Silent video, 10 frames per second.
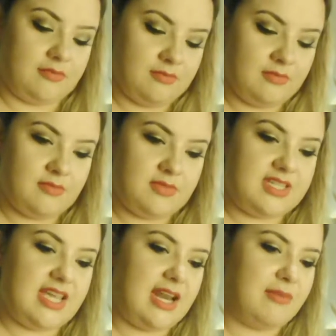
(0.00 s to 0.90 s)

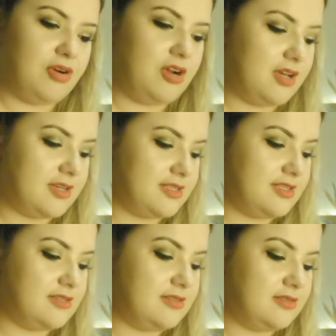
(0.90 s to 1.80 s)
tanning products.
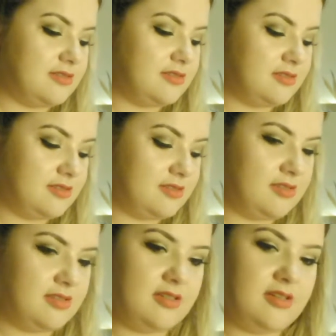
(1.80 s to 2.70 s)

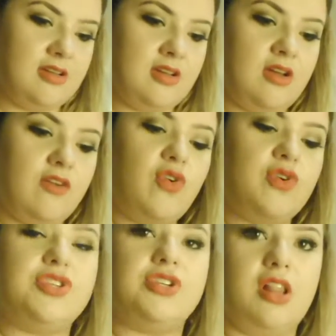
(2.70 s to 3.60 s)
Of
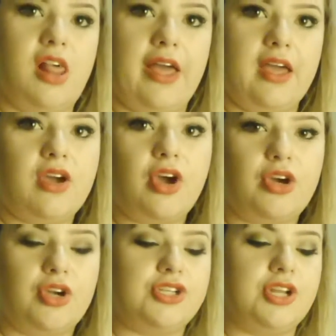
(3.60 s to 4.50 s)
course, like Coco
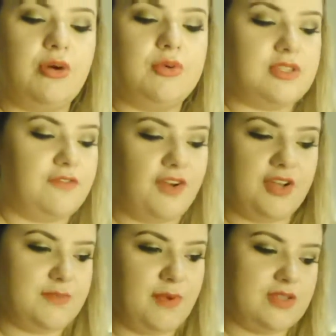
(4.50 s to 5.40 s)
Chanel was the first
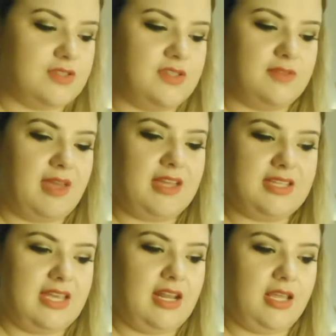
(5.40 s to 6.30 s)
person to make
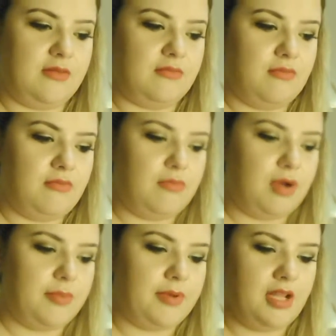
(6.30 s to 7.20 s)
tanning
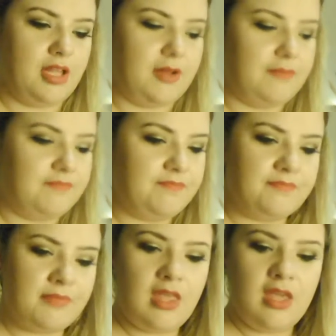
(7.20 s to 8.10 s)
popular,
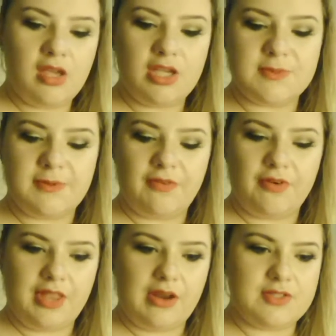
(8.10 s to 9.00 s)
because before then
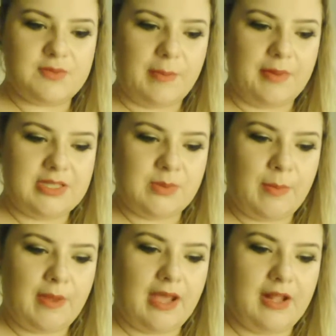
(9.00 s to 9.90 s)
it was popular to be pale.